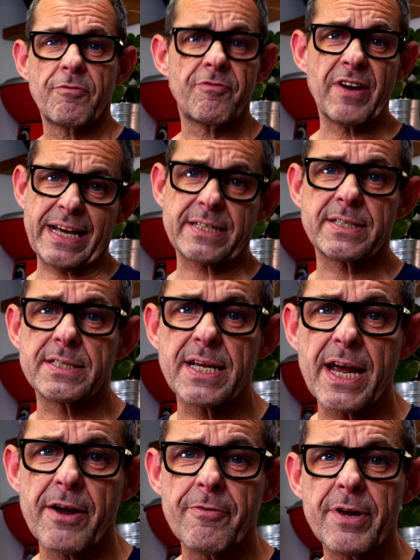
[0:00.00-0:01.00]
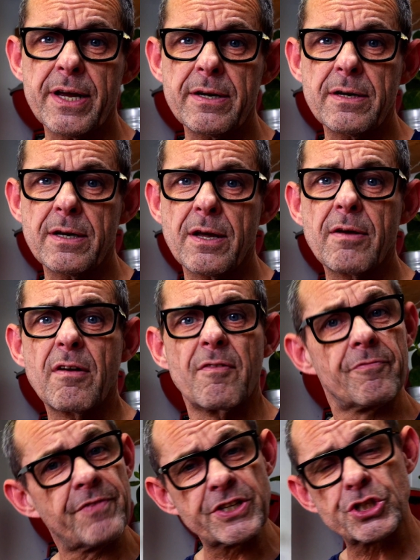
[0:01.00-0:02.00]
flexitarian,
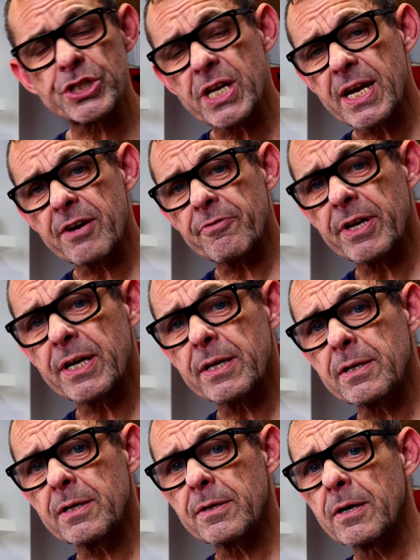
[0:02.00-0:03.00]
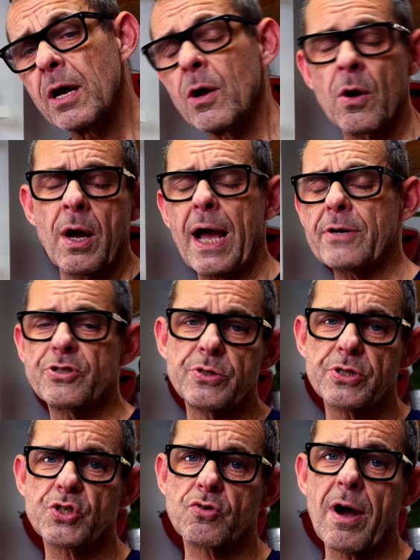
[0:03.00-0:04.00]
vegetarian? How do
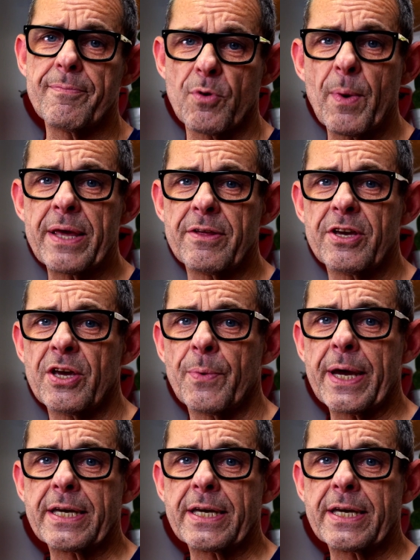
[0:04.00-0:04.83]
you describe the way that you